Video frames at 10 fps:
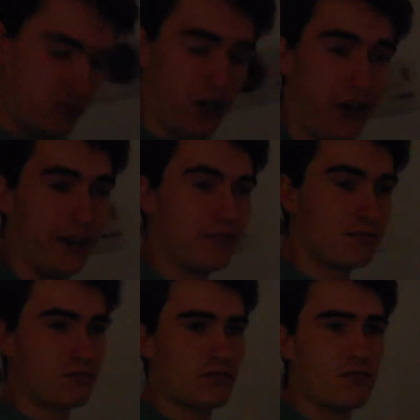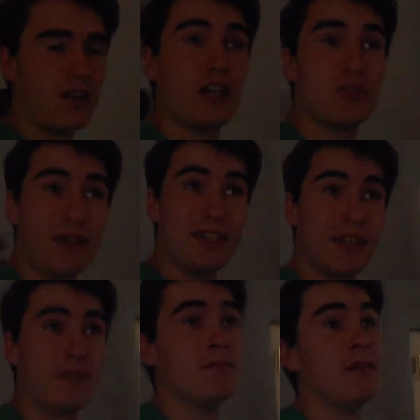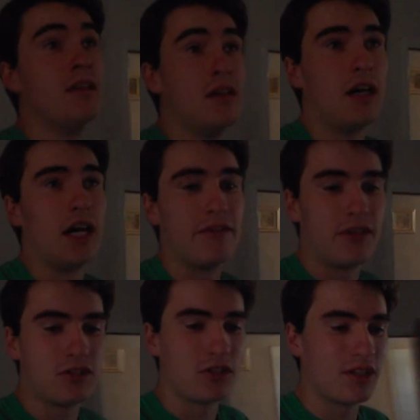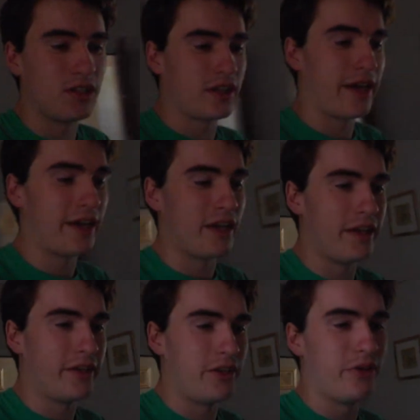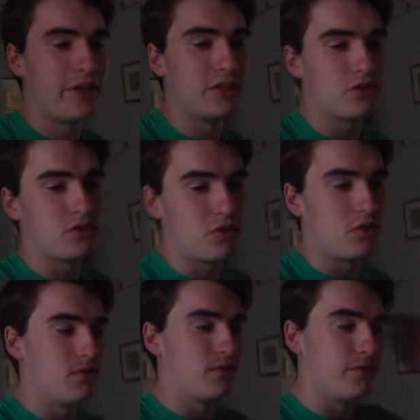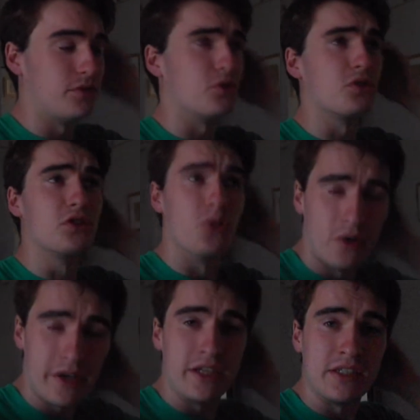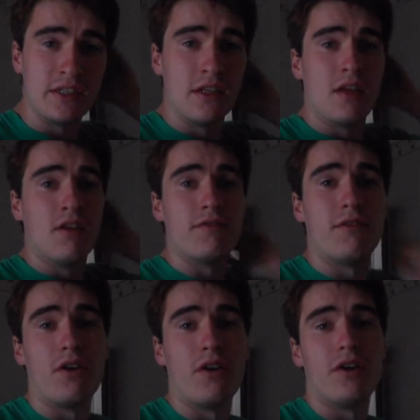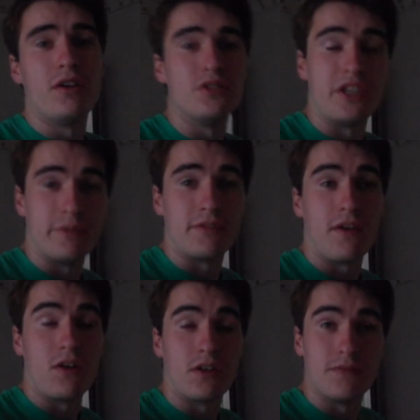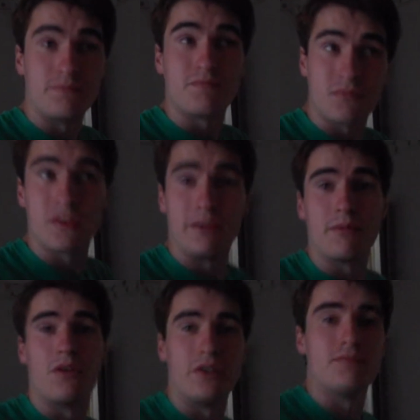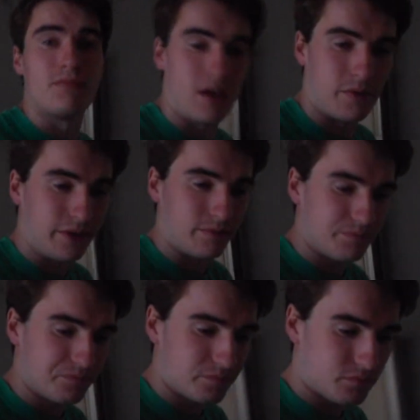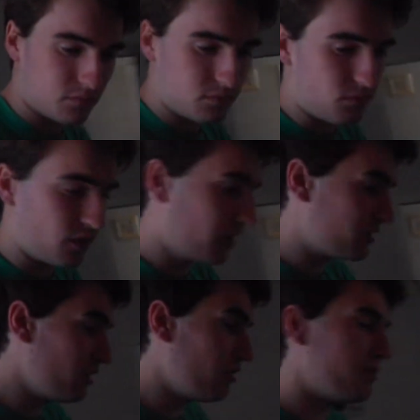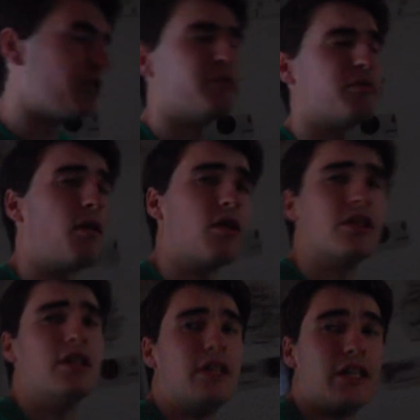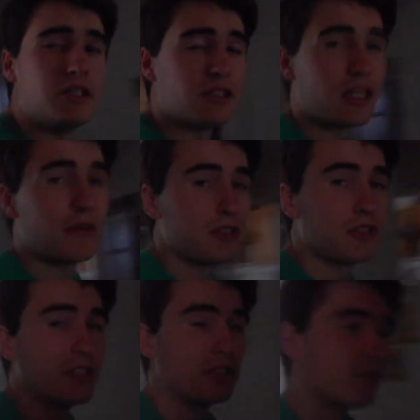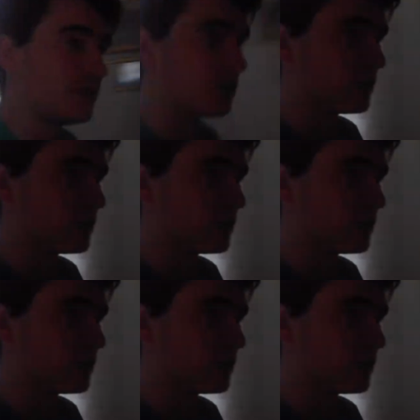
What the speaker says: Sorry. As well as that, I'm also gonna get a new intro video sorted for Jamie's vlog to keep going that way. It's still gonna be Jamie's vlog, it's just I wanna change the video